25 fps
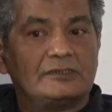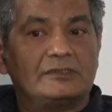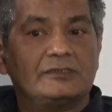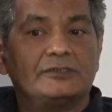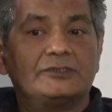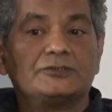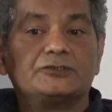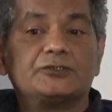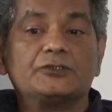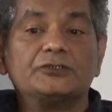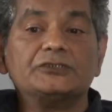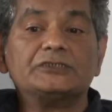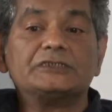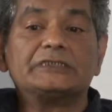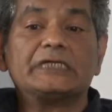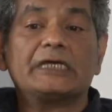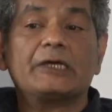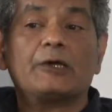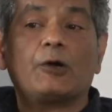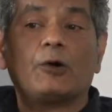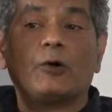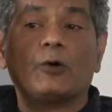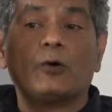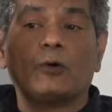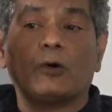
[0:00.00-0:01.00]
So you say,
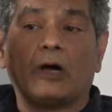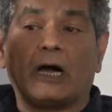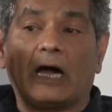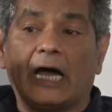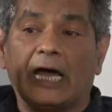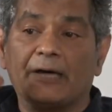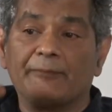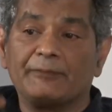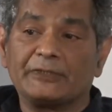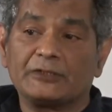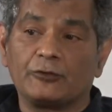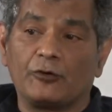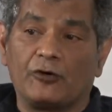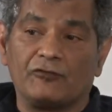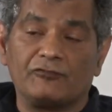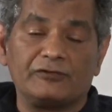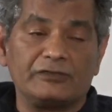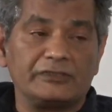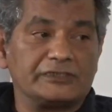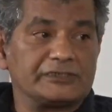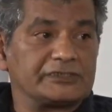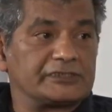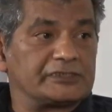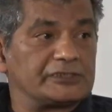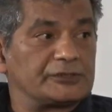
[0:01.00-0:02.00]
oh, I'm a
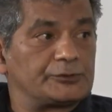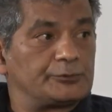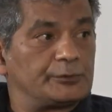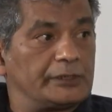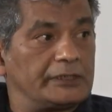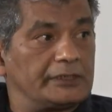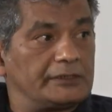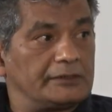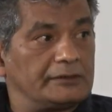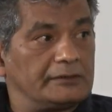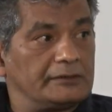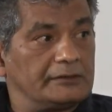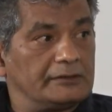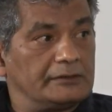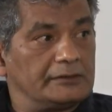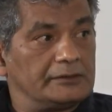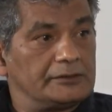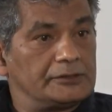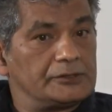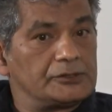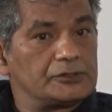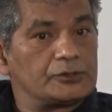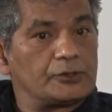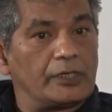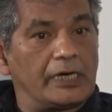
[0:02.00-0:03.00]
novelist as well.
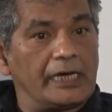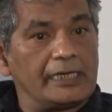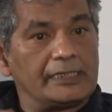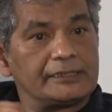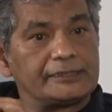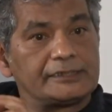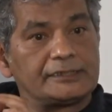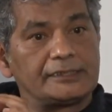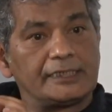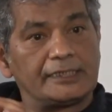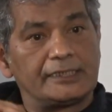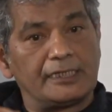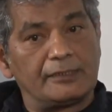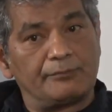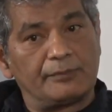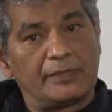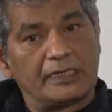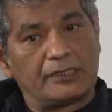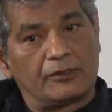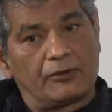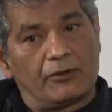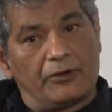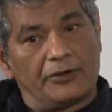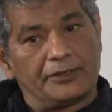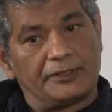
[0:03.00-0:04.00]
So I'll sit in my
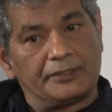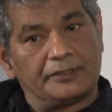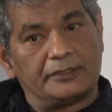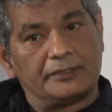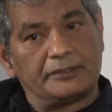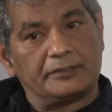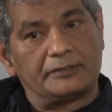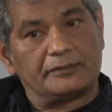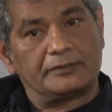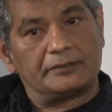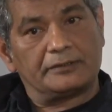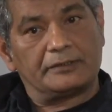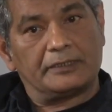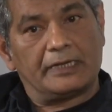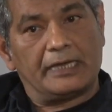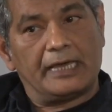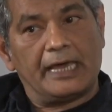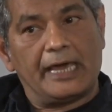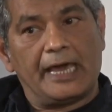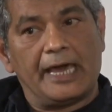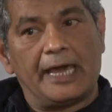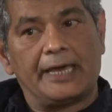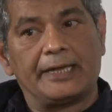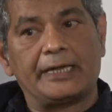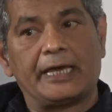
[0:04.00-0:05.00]
corner
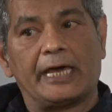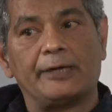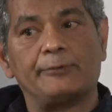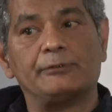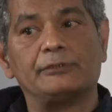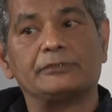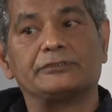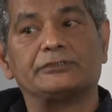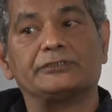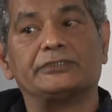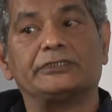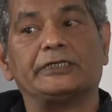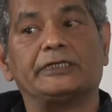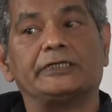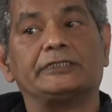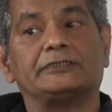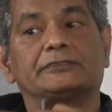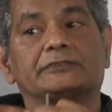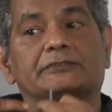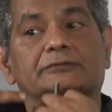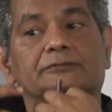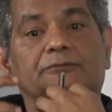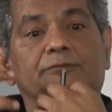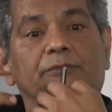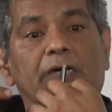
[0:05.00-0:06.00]
and I will create
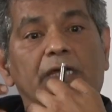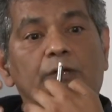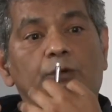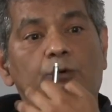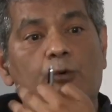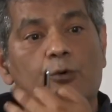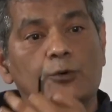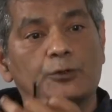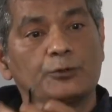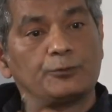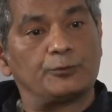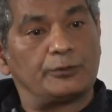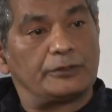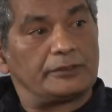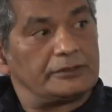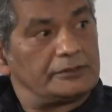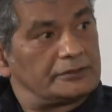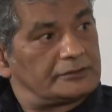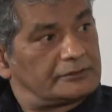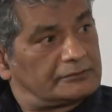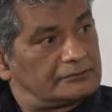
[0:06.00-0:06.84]
my own world.